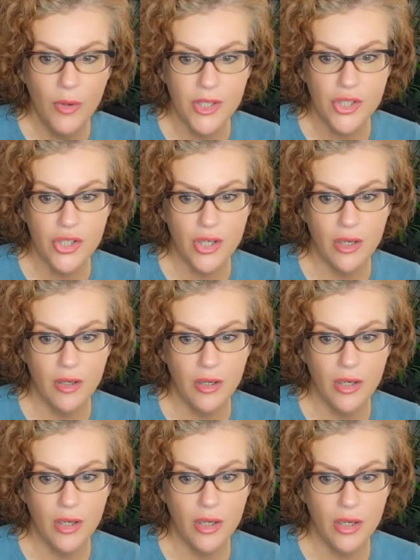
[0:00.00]
which
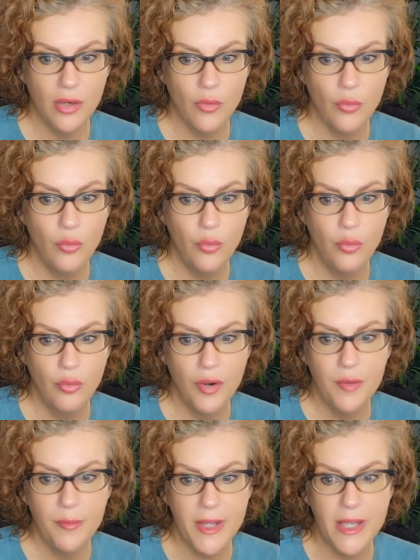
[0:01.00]

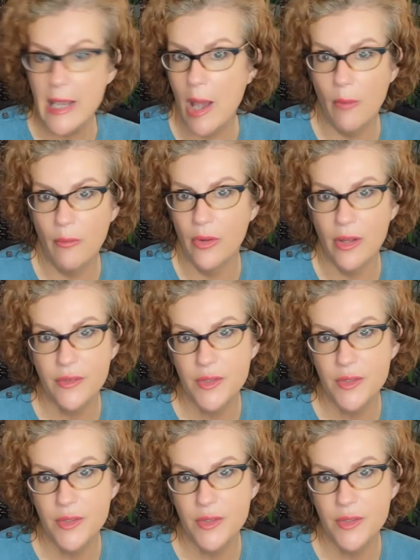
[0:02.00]
would be helpful,